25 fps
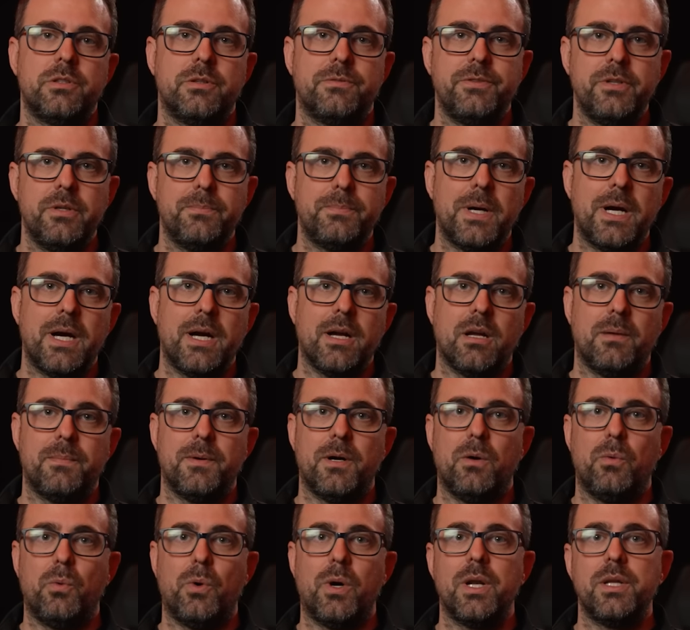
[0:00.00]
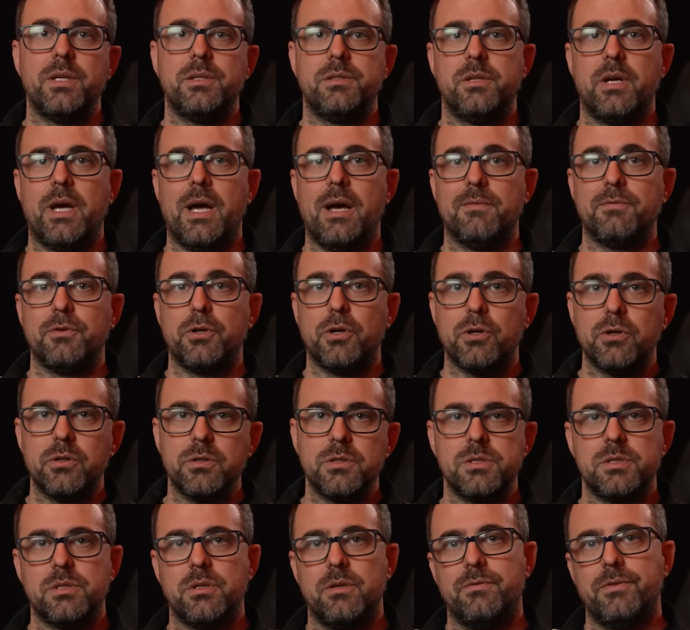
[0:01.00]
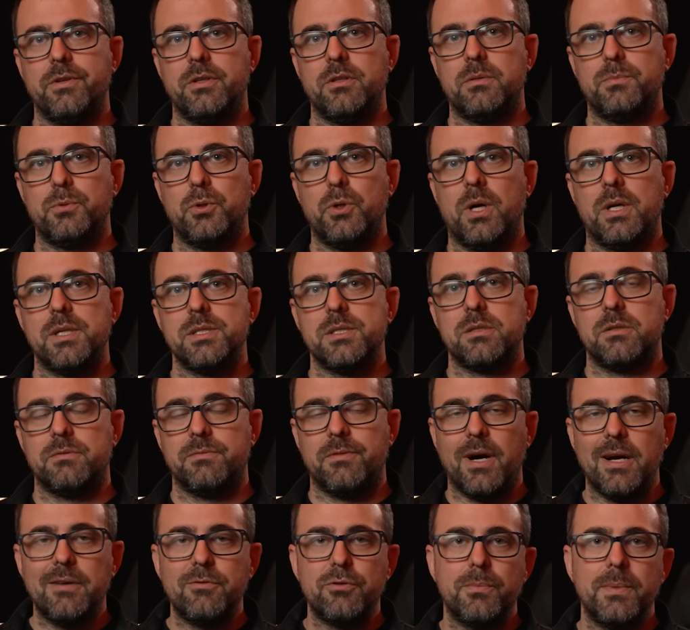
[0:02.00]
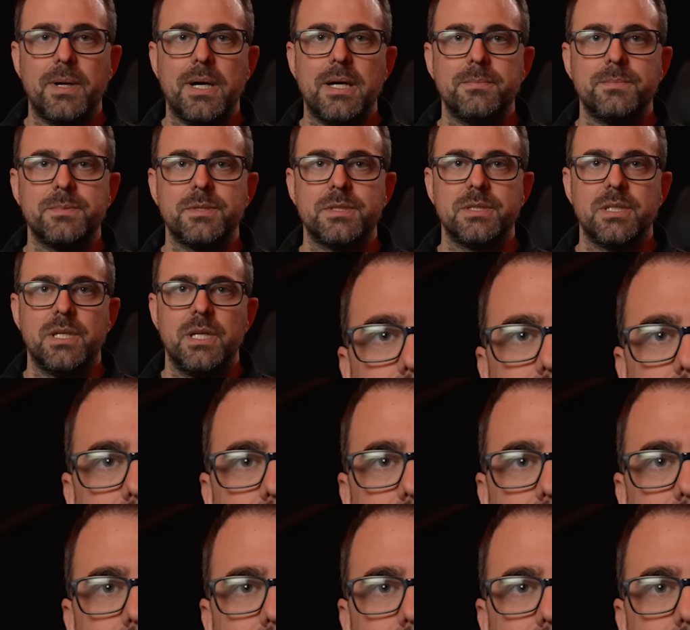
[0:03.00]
your feedback about wanting to have Cursed available on survival maps.